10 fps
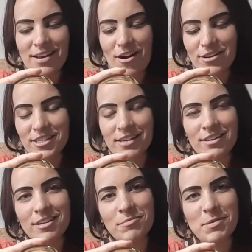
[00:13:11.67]
Our chickens
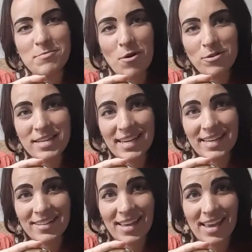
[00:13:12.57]
have been molting
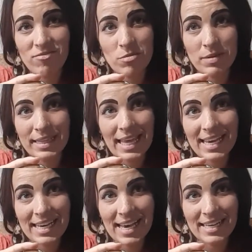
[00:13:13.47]
and they haven't been
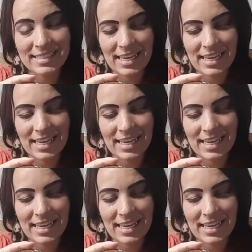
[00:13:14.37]
laying eggs.